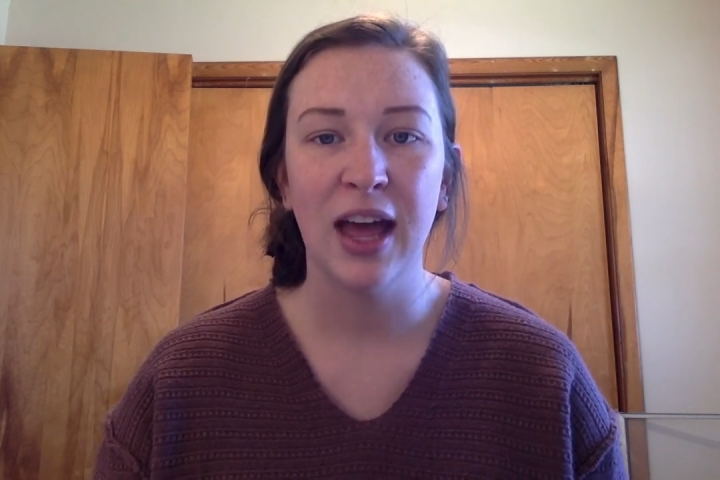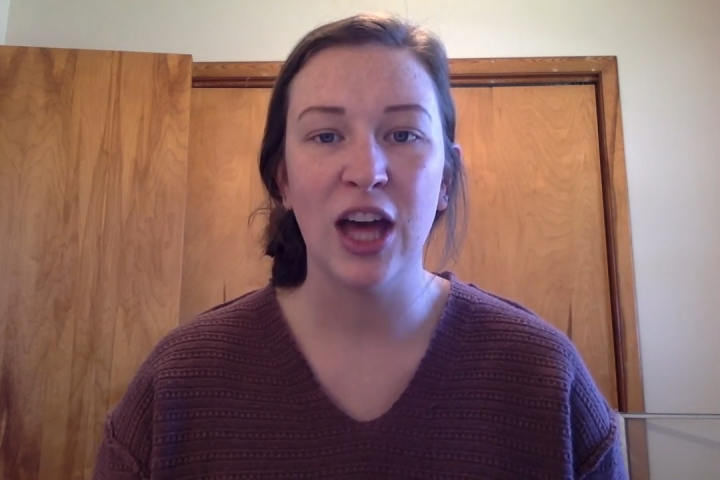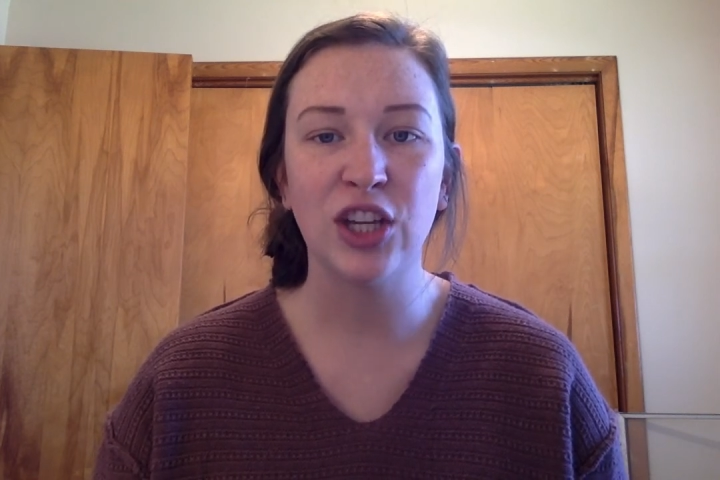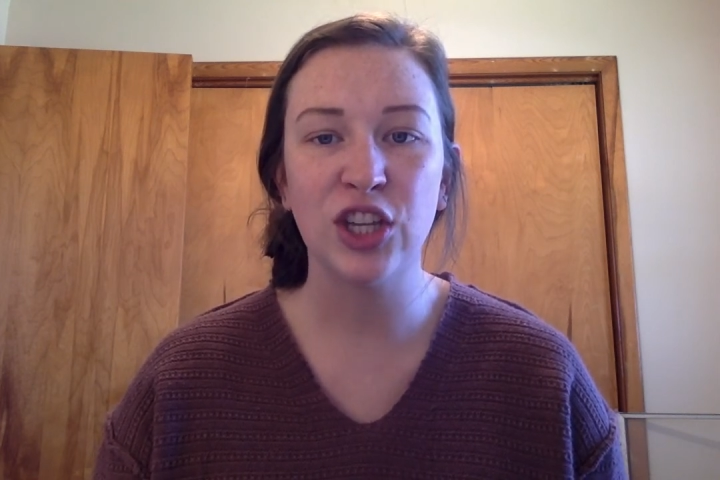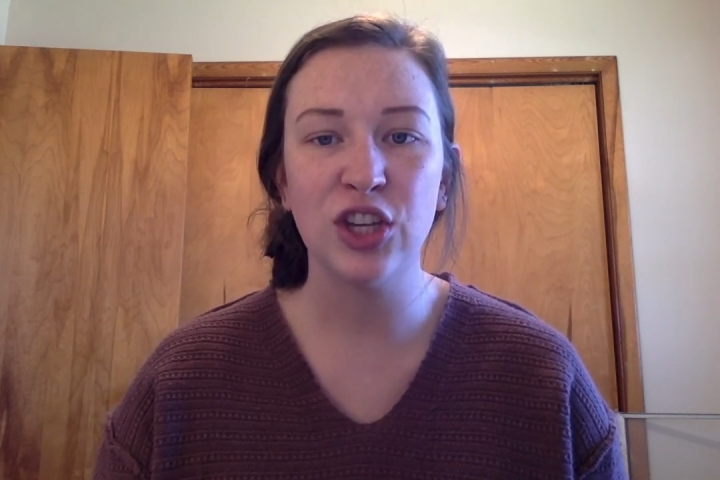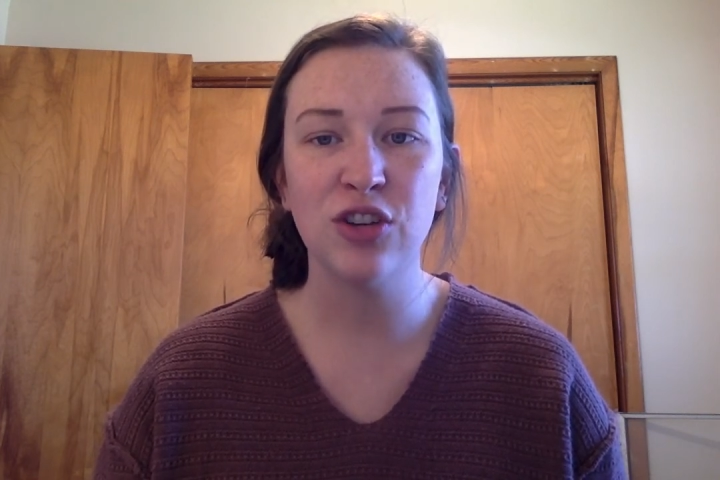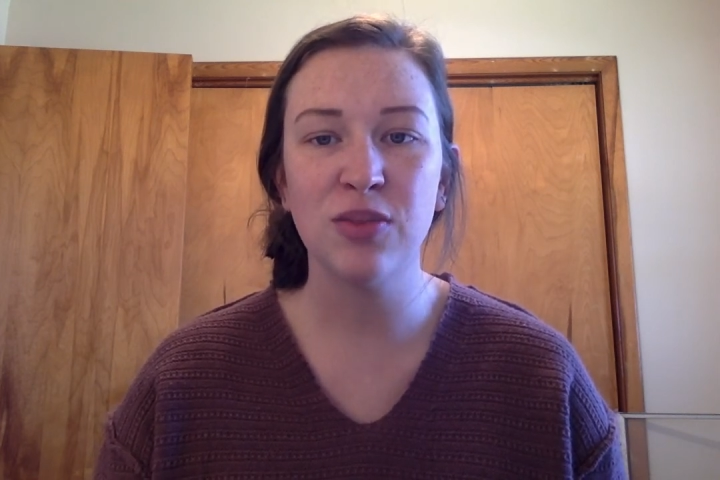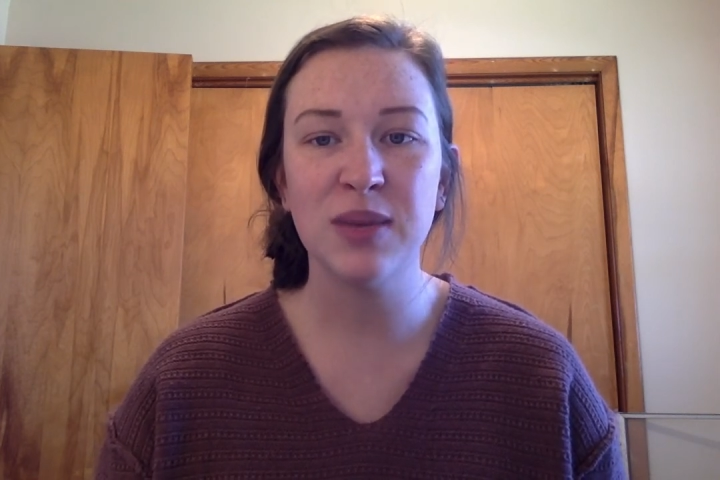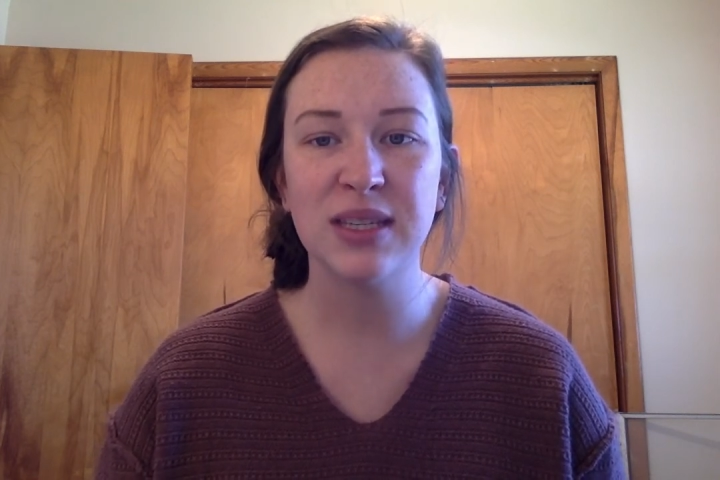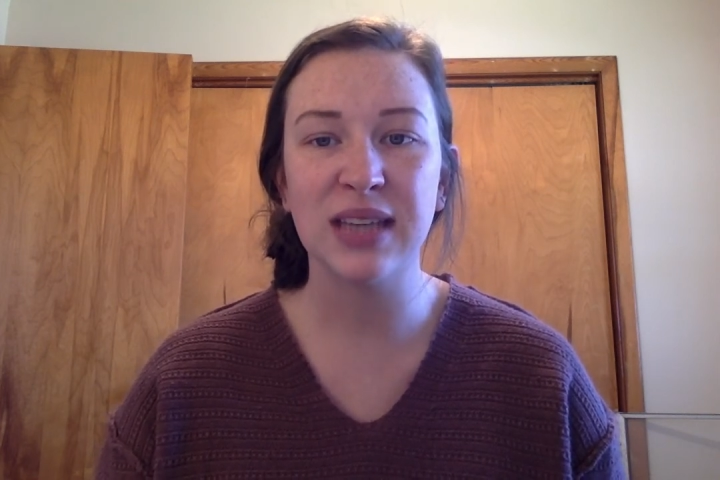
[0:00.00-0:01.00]
A
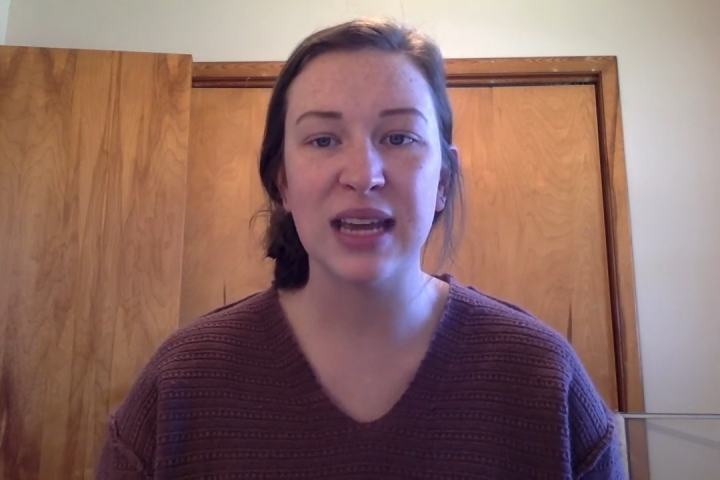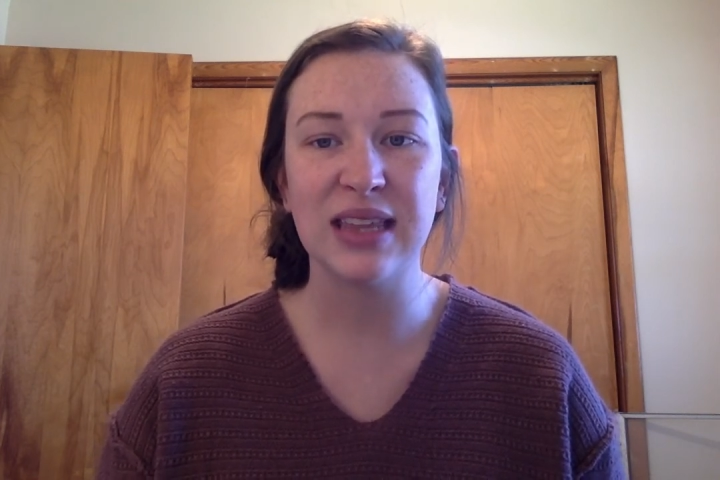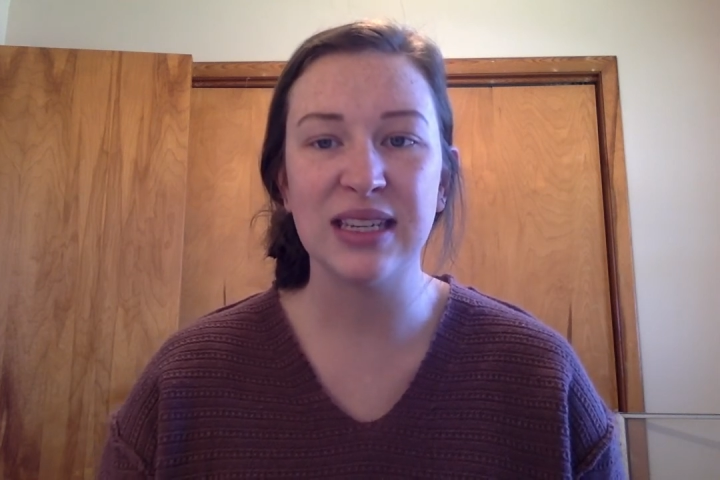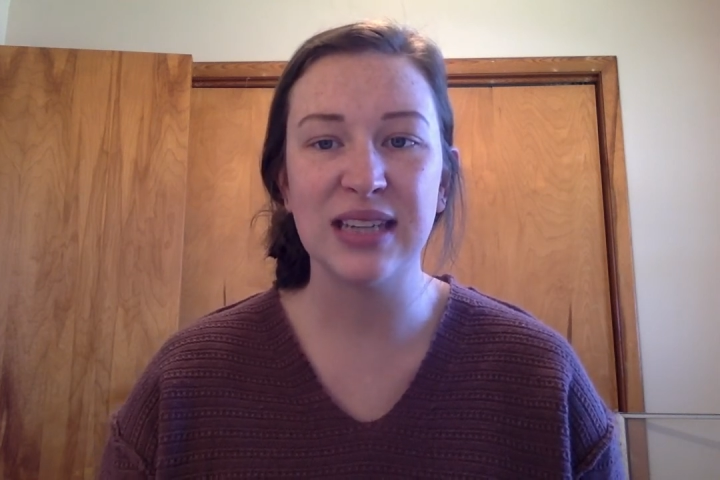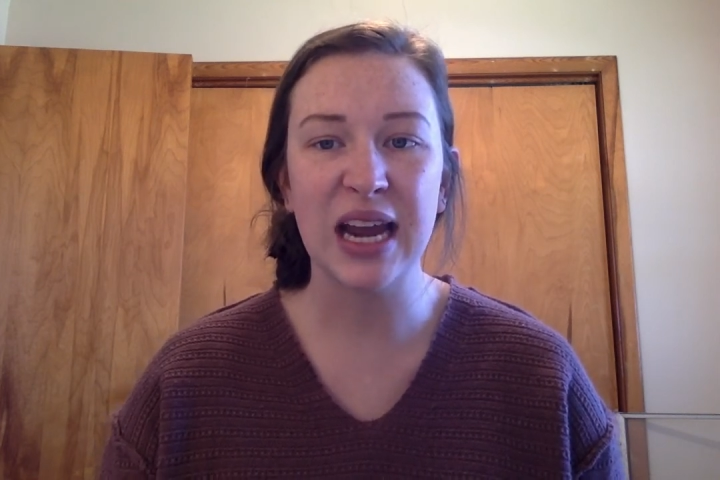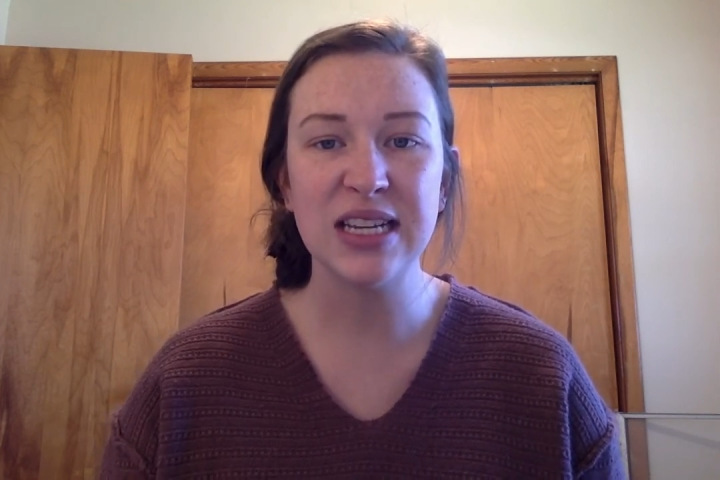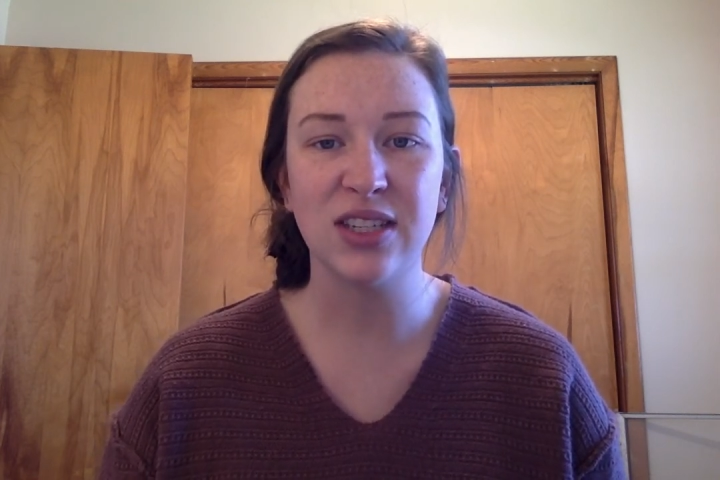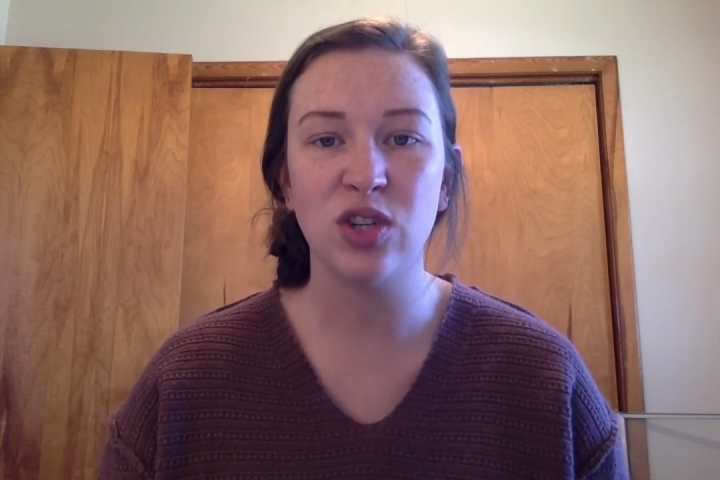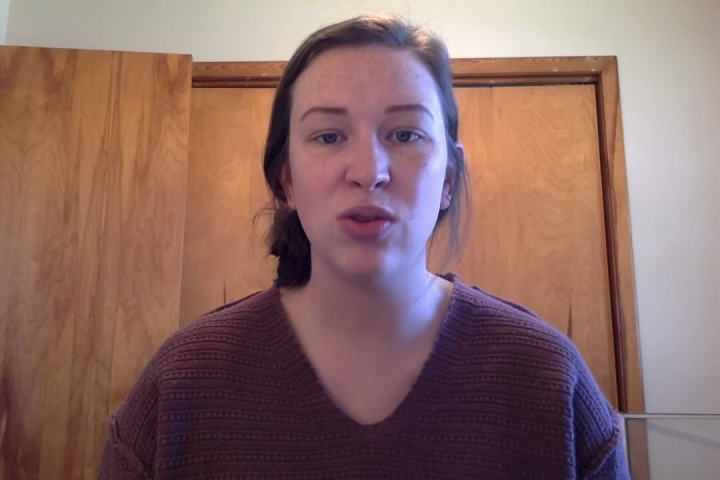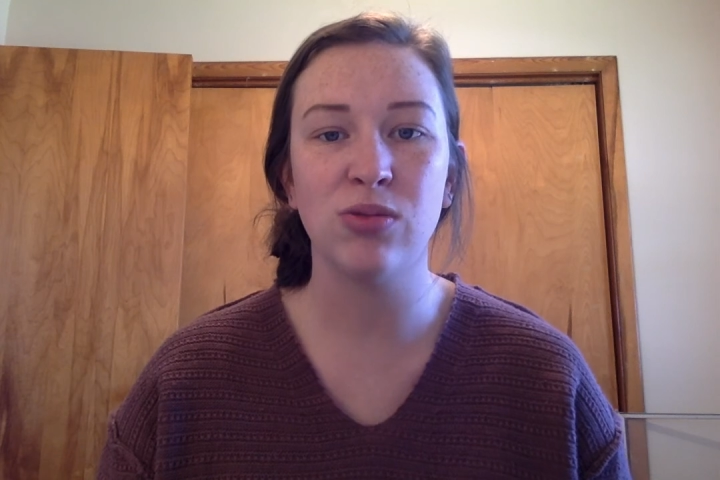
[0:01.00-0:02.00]
cube is like the
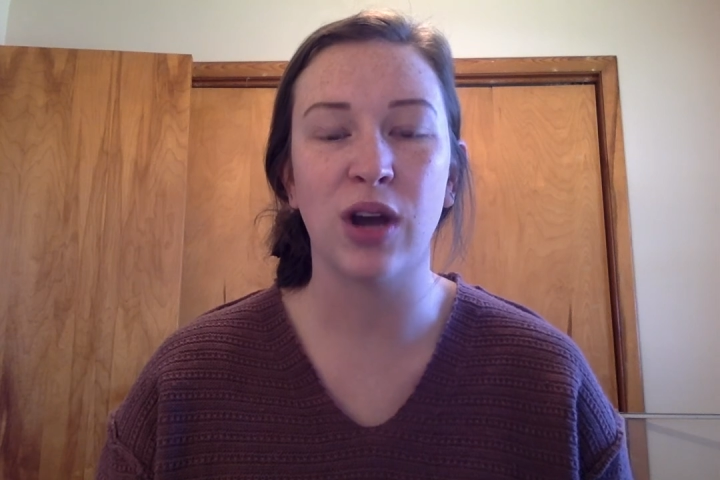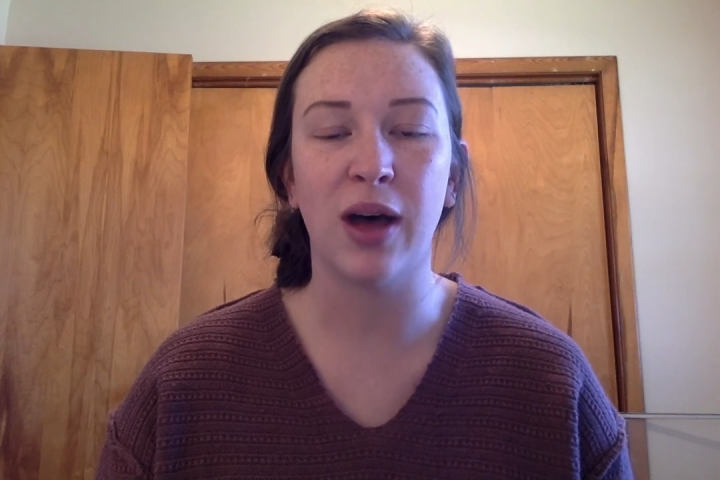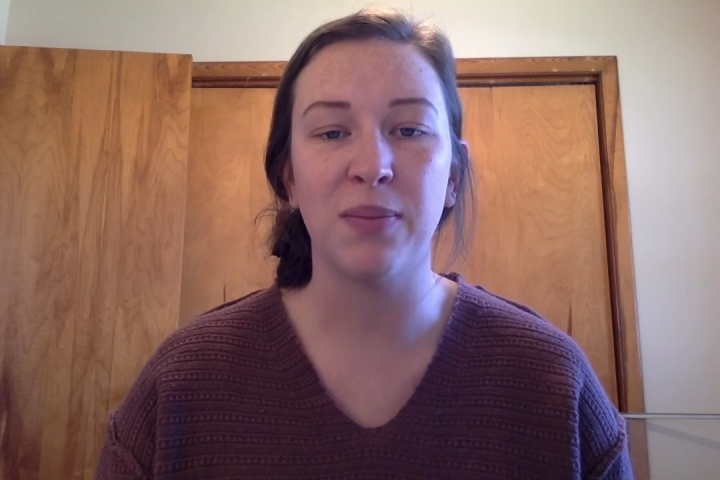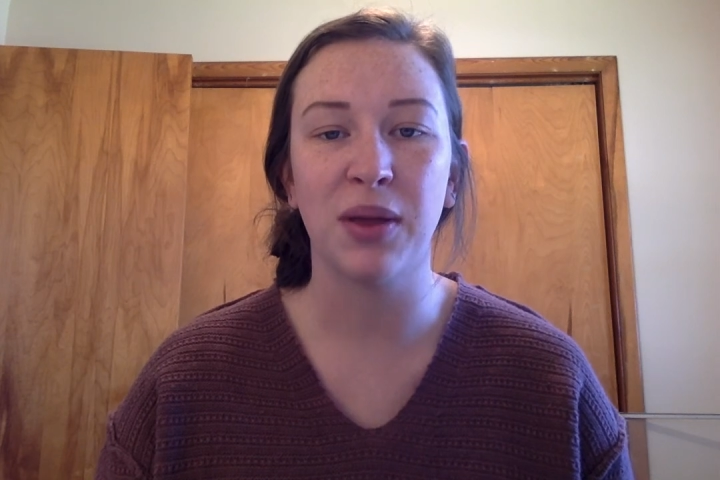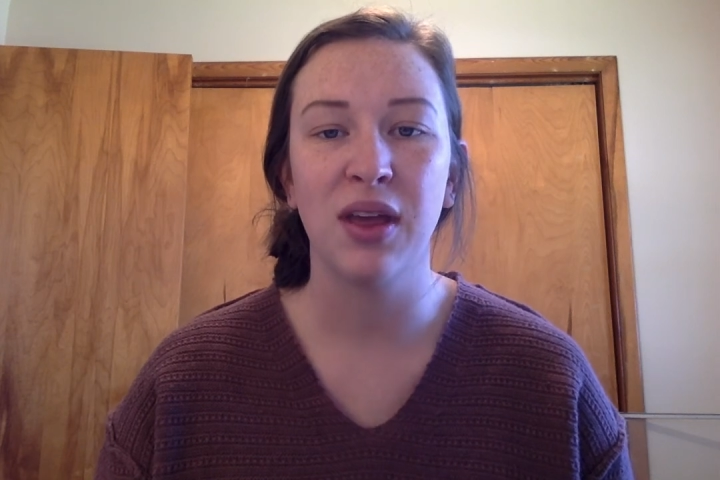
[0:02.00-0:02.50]
dice you drop.